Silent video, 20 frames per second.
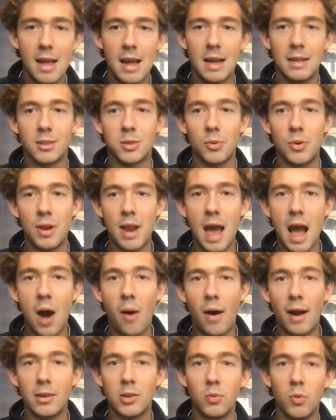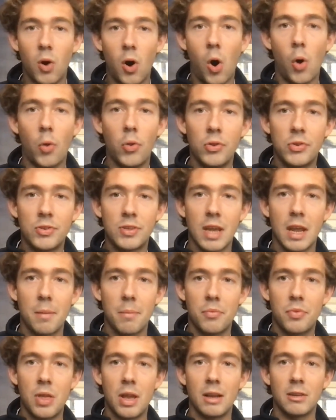And so now I do all the
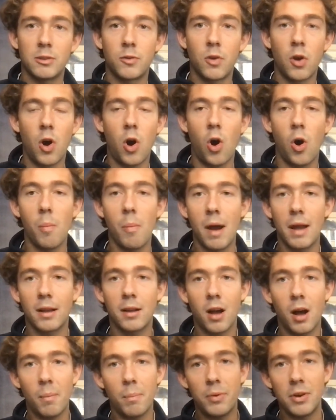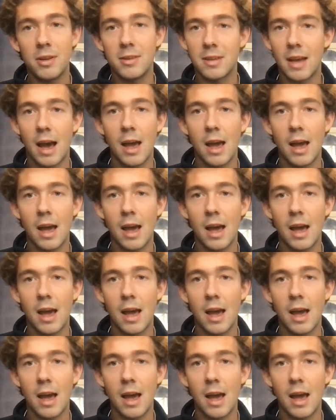same things for all my companies.